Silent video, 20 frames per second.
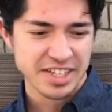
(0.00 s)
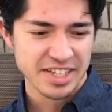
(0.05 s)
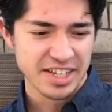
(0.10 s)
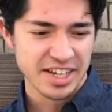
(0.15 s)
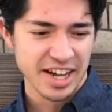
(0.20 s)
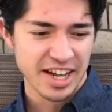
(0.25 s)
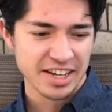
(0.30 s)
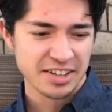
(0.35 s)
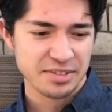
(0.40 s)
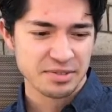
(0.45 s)
He
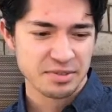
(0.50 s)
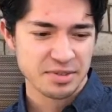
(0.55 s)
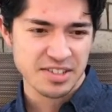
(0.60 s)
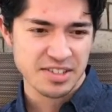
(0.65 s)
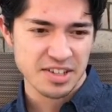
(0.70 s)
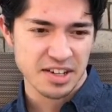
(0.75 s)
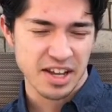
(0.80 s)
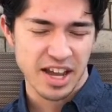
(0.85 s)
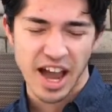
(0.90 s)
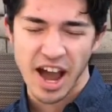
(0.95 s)
kind of
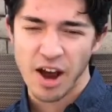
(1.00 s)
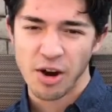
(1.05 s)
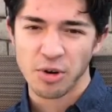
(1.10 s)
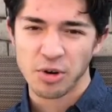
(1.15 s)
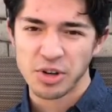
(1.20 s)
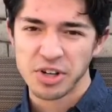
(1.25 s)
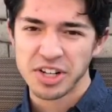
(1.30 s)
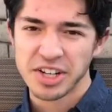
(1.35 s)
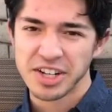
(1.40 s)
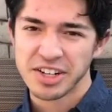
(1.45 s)
is a
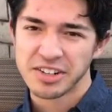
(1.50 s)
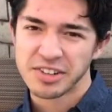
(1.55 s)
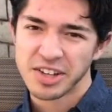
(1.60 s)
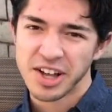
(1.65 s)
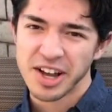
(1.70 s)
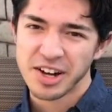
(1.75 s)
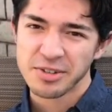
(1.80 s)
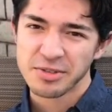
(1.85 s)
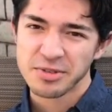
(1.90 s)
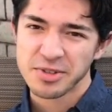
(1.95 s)
coward in a
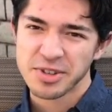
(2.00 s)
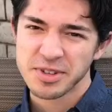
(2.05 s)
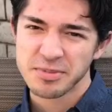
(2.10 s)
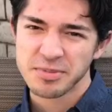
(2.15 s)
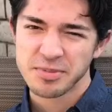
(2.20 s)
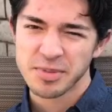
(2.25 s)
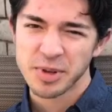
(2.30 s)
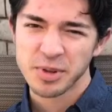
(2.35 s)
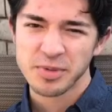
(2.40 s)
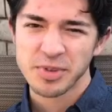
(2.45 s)
lot of the
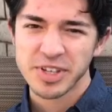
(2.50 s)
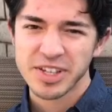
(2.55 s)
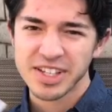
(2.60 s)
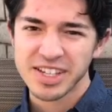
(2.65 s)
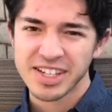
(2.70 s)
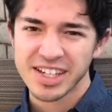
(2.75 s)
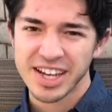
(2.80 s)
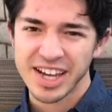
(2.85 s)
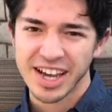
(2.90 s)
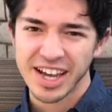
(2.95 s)
movie,
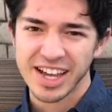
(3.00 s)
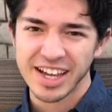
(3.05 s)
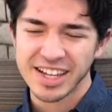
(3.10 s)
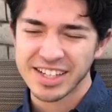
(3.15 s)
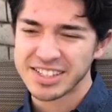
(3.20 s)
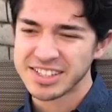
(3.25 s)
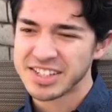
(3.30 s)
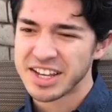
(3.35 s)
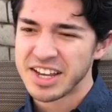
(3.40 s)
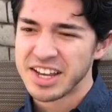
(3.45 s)

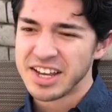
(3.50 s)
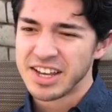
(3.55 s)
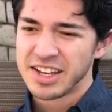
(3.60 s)
and